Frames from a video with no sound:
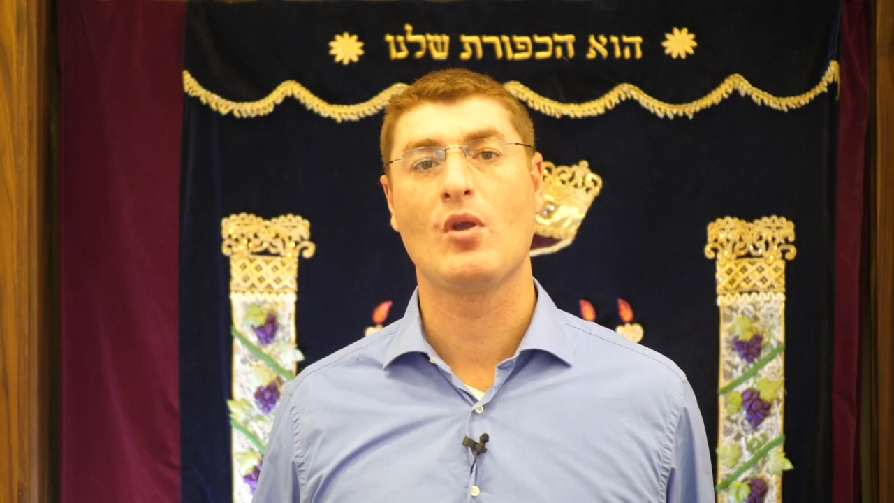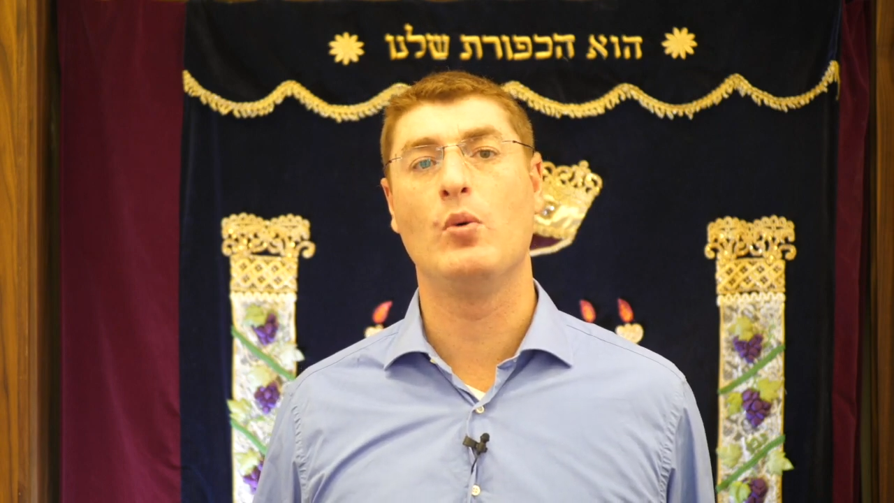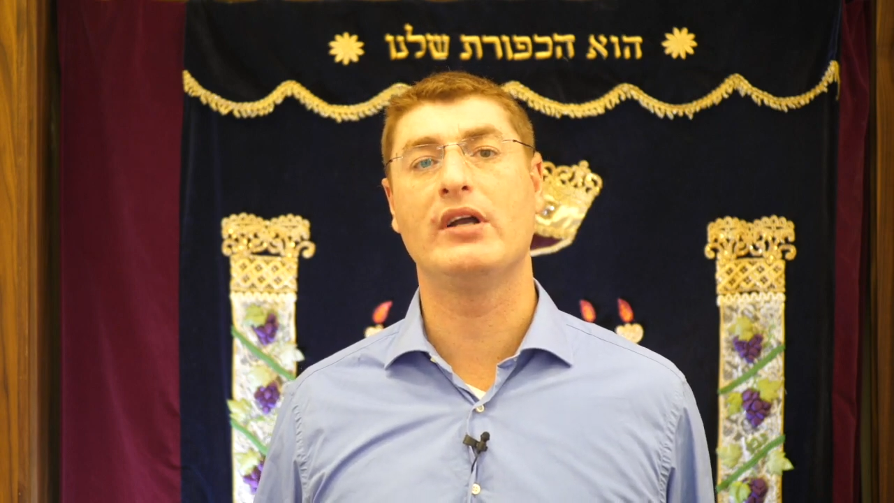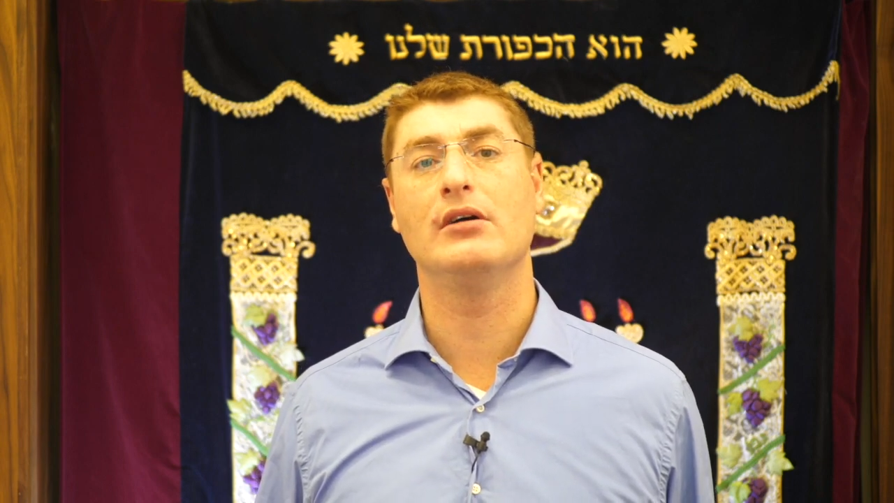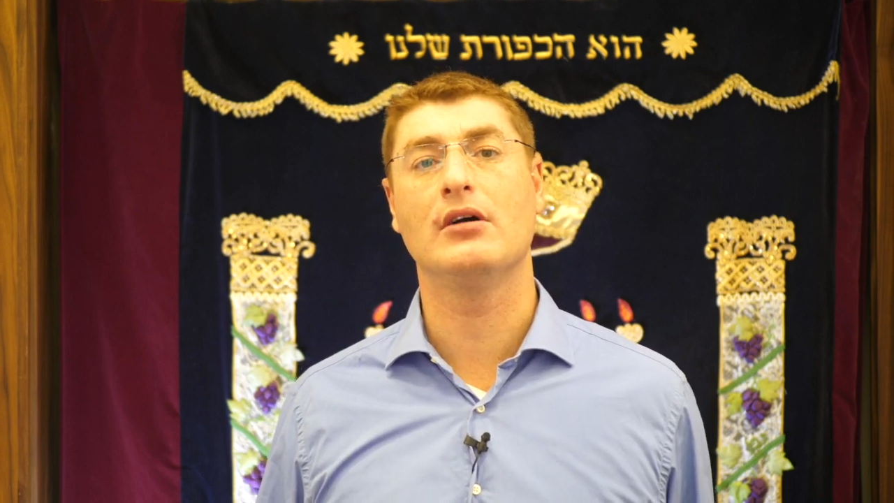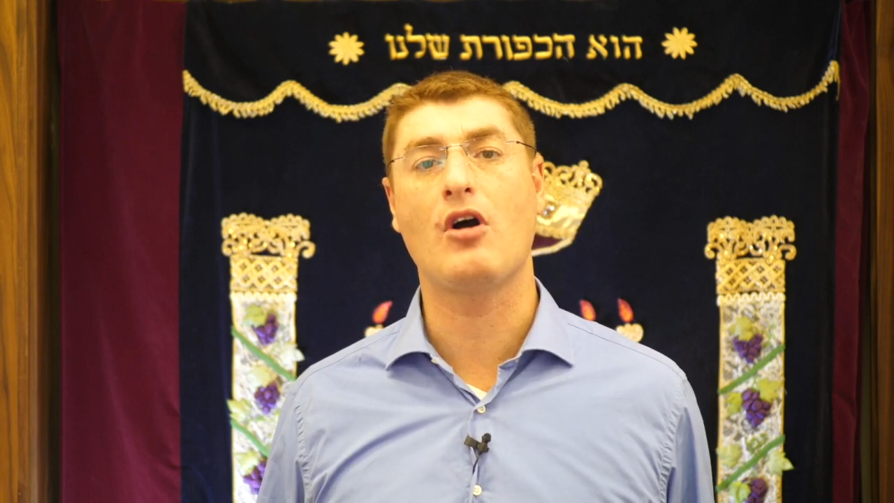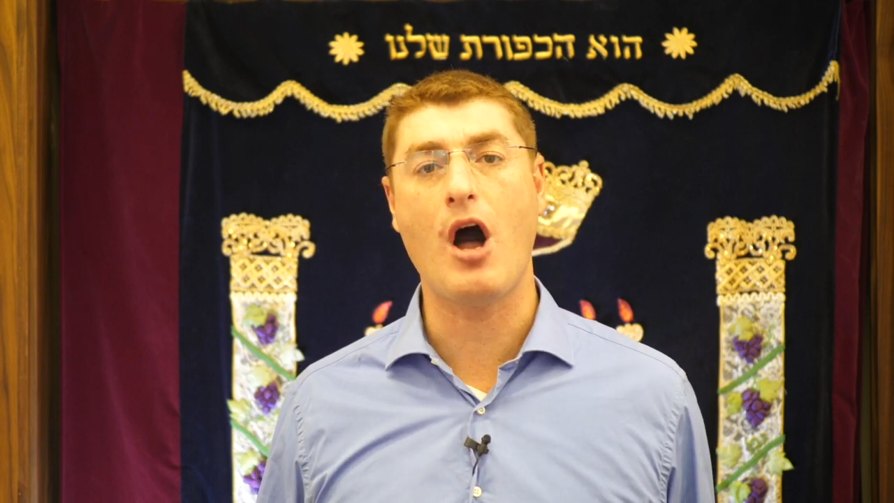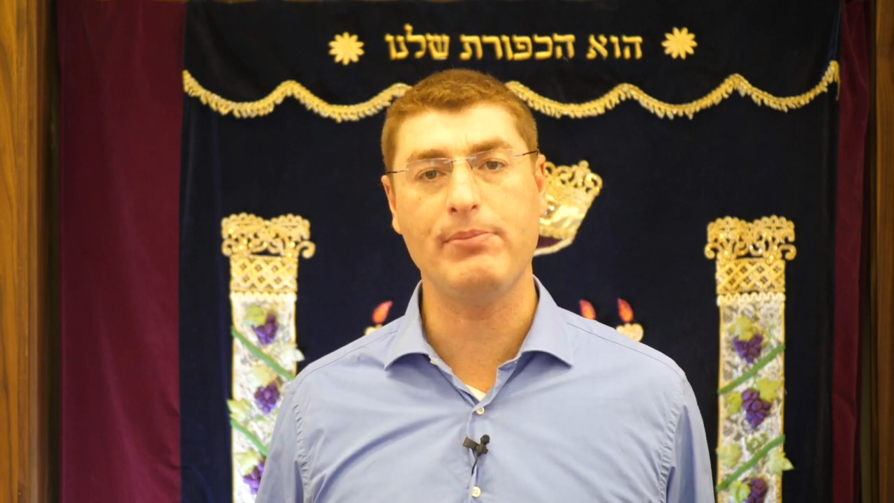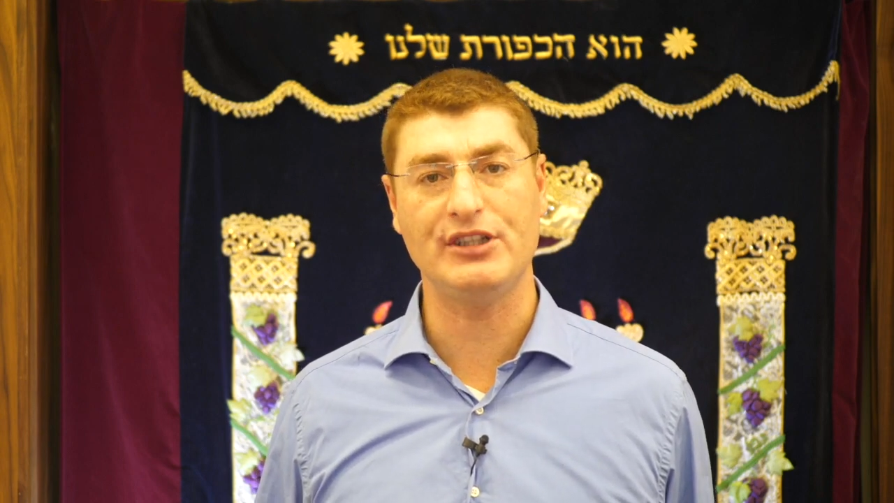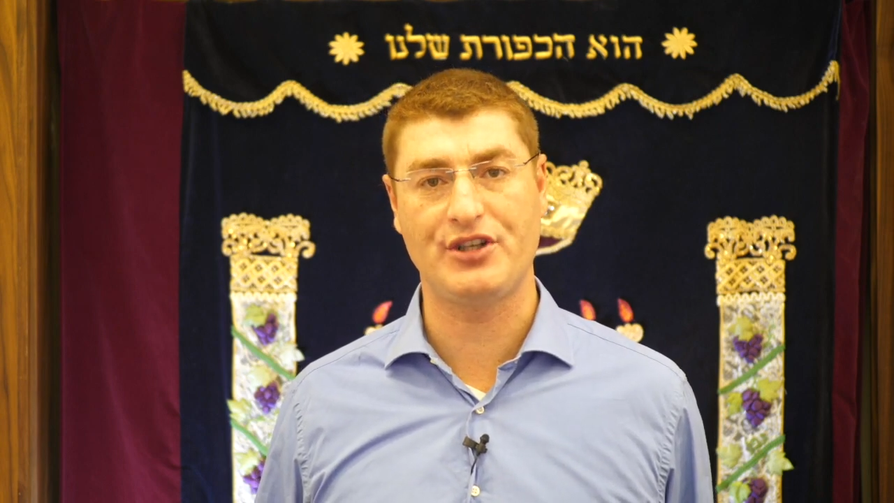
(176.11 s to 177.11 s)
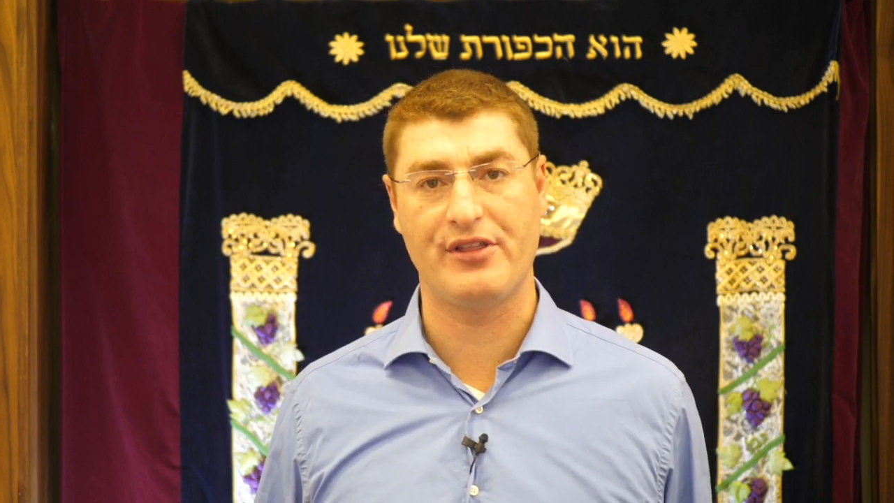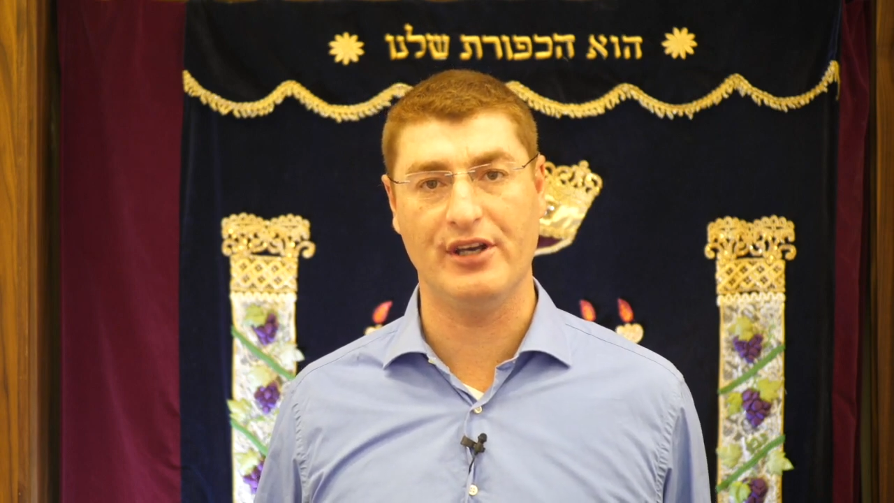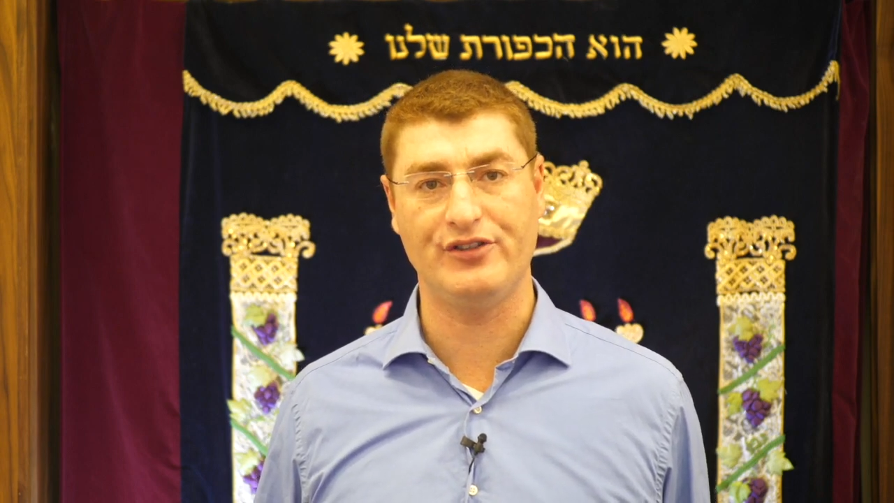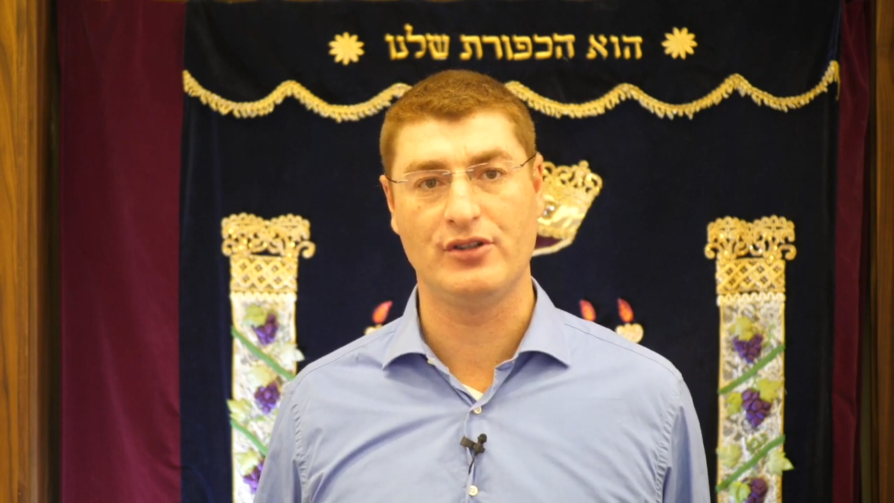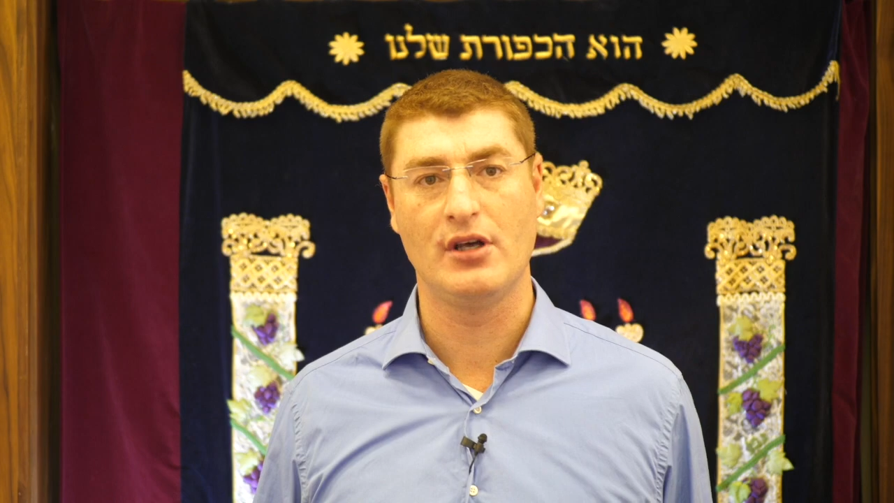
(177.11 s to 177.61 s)
We can accomplish
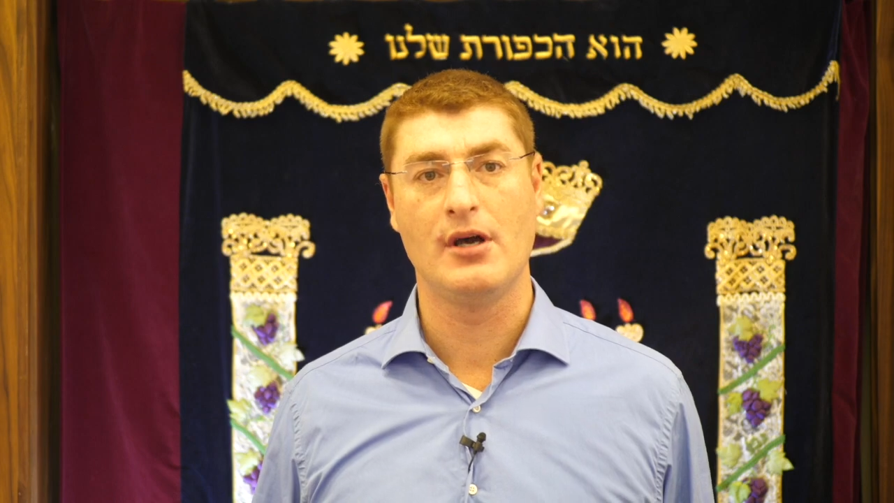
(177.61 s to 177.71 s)
this